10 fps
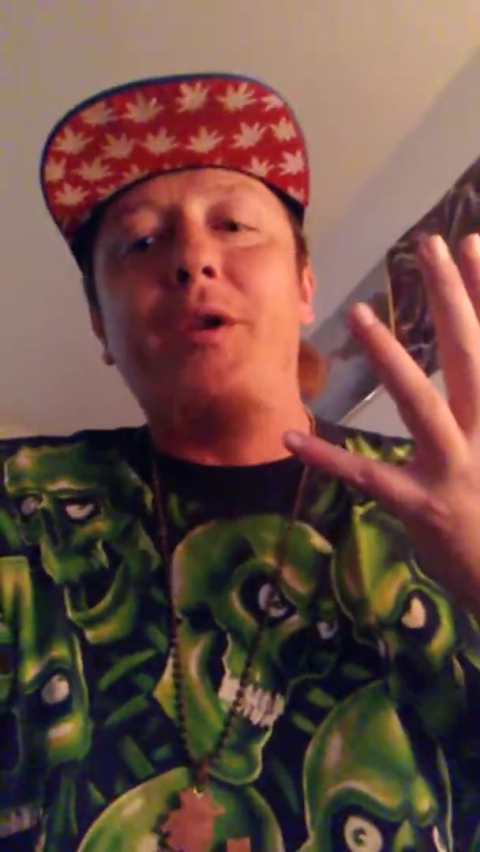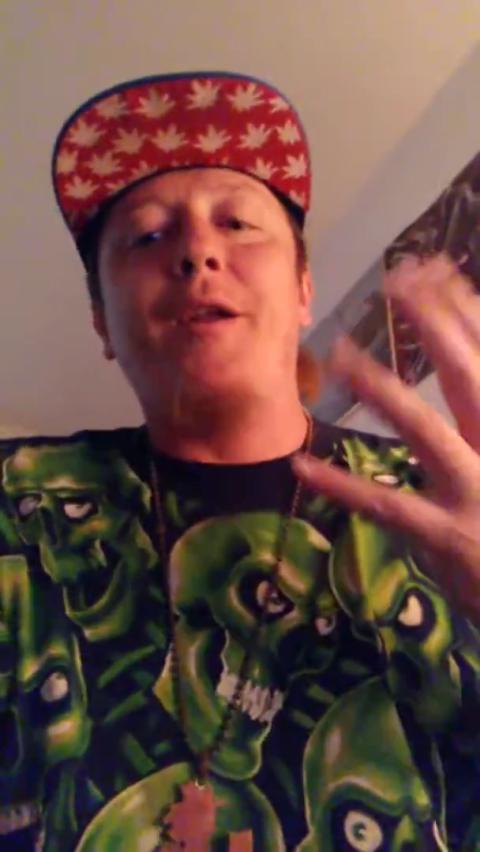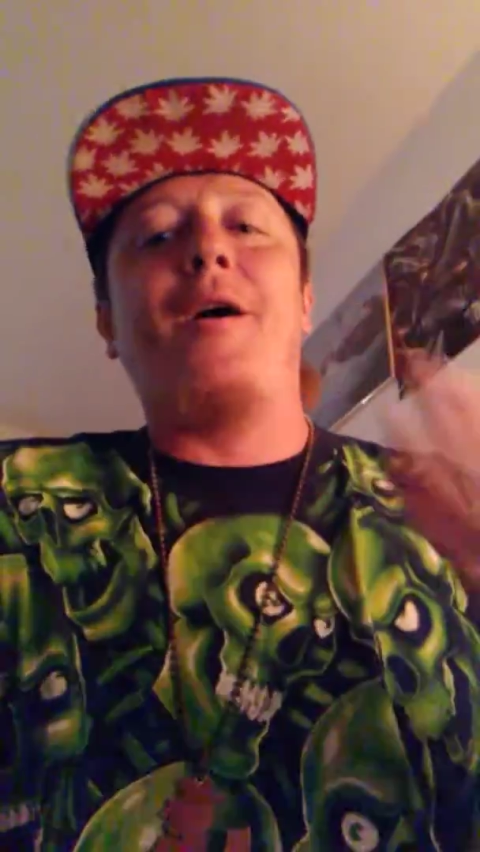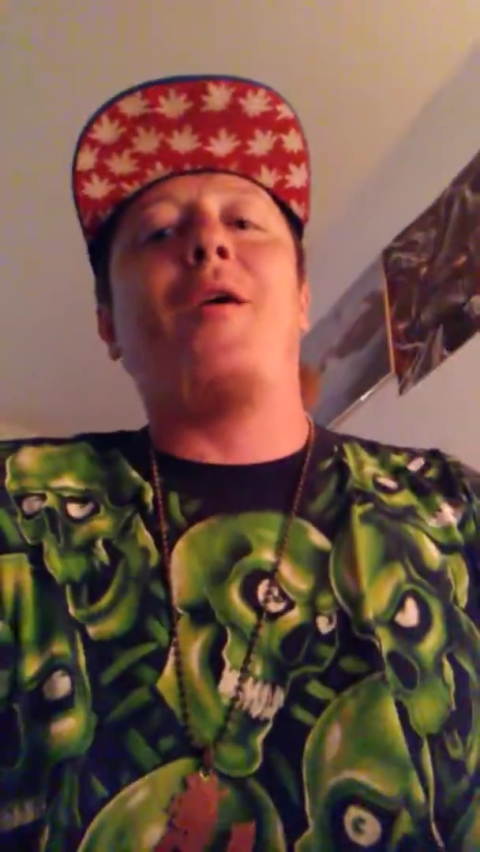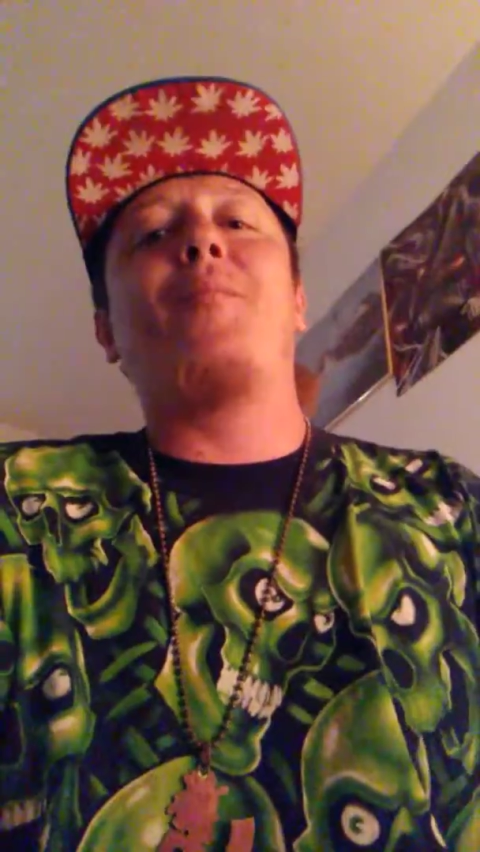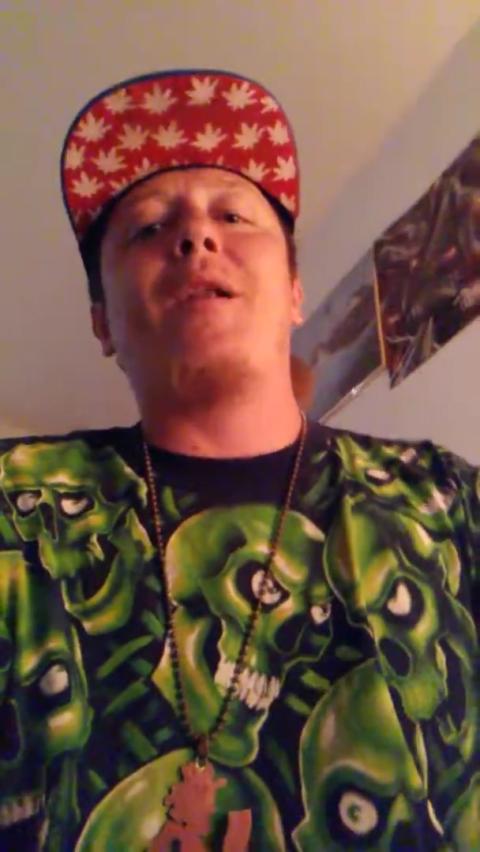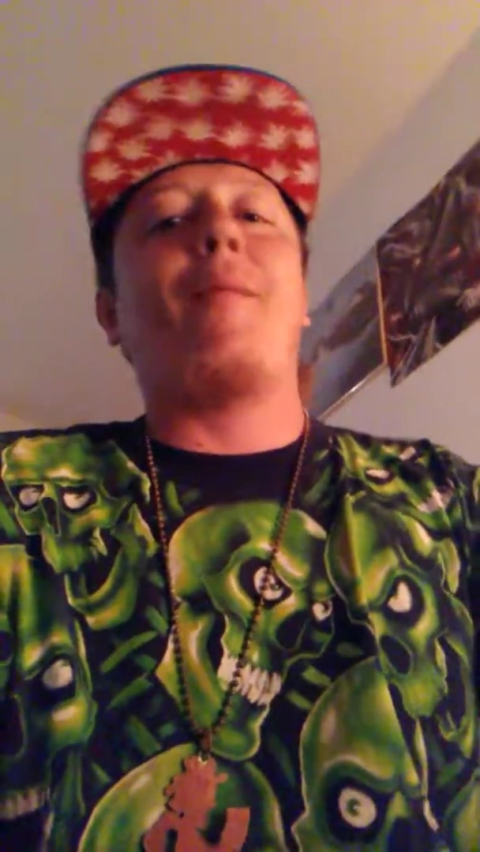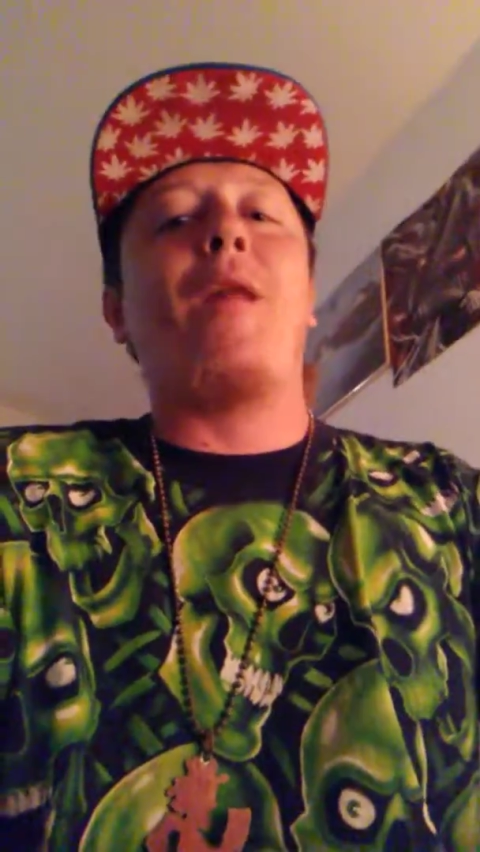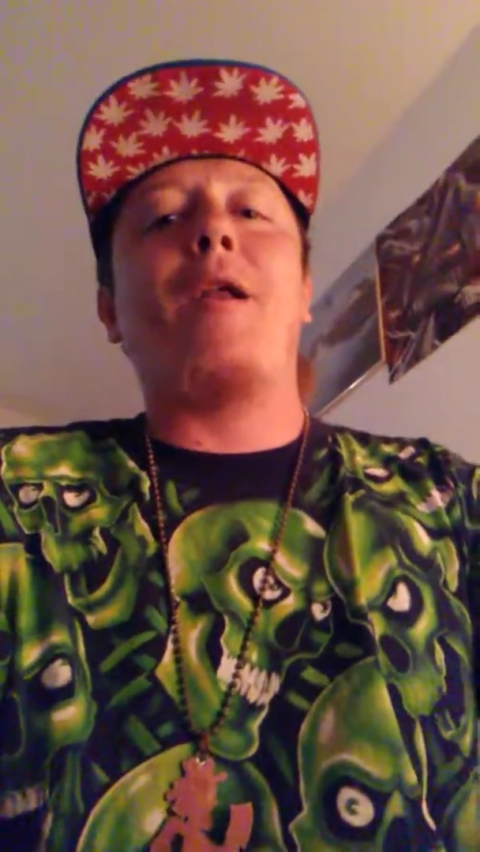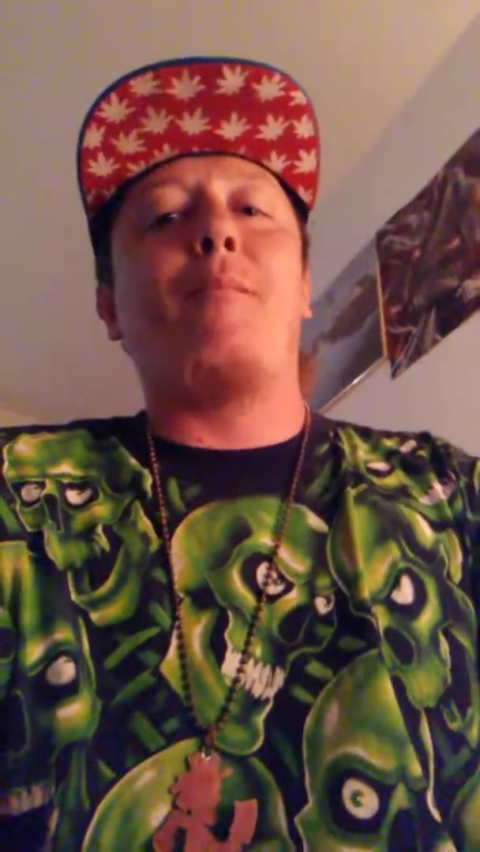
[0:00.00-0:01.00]
you know, but
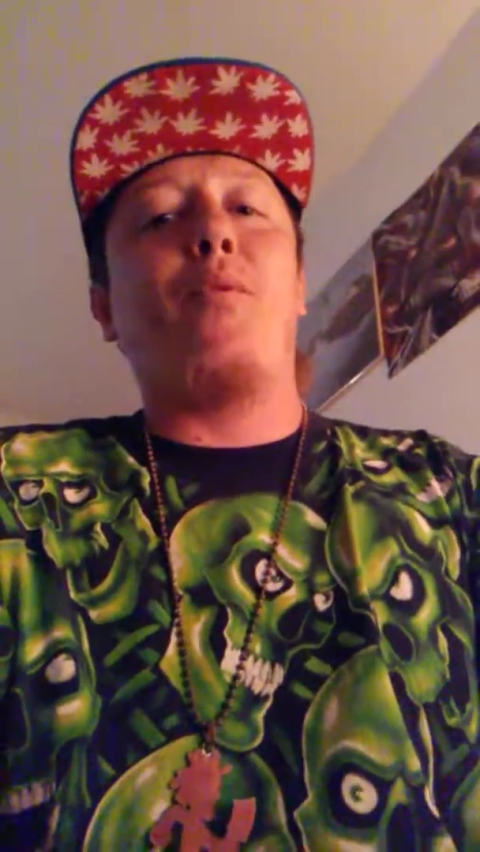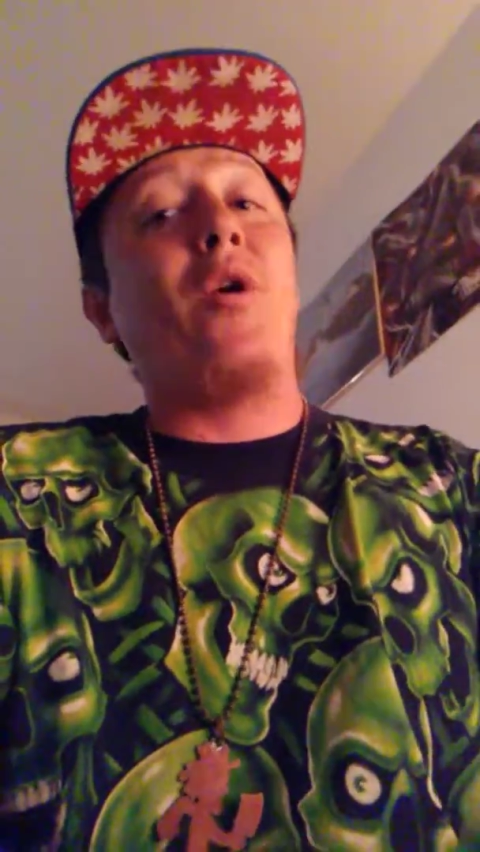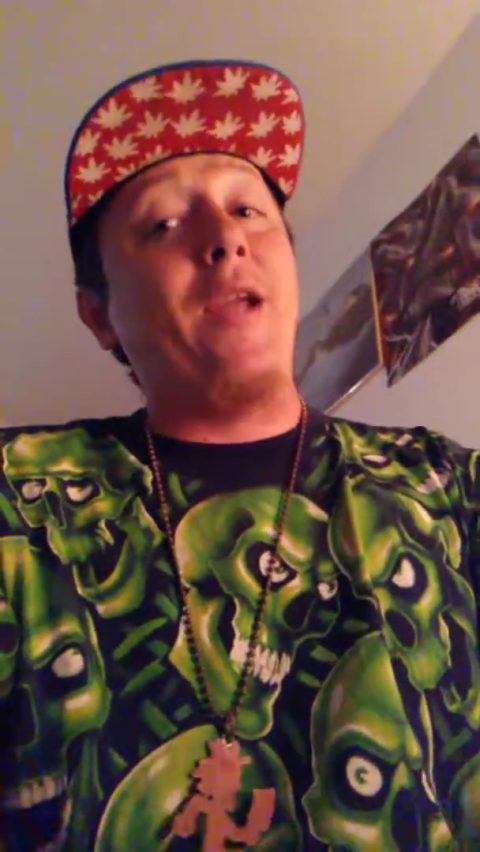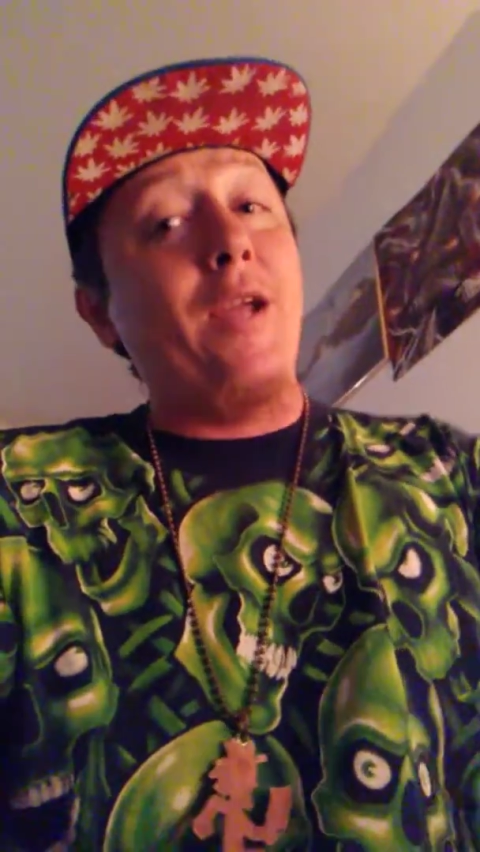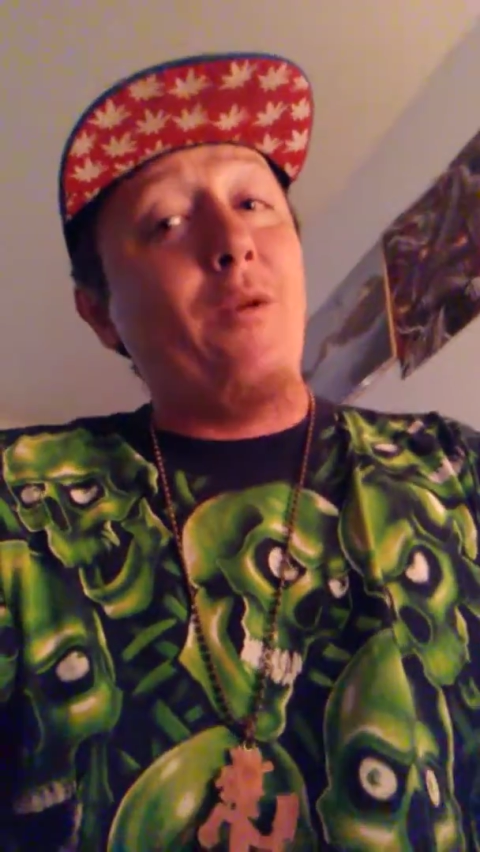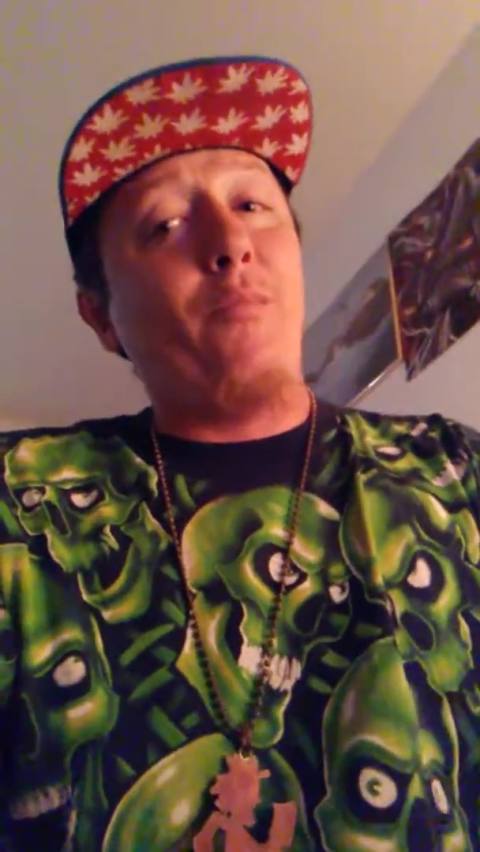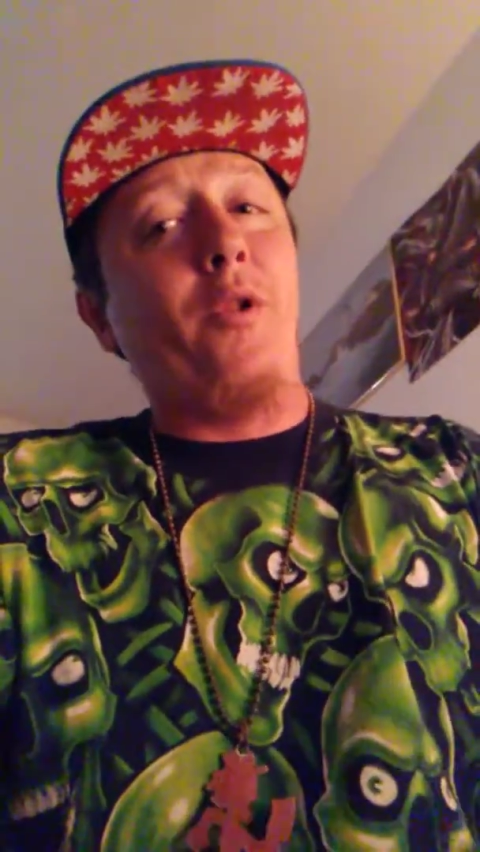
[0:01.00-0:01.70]
I'm not a boy in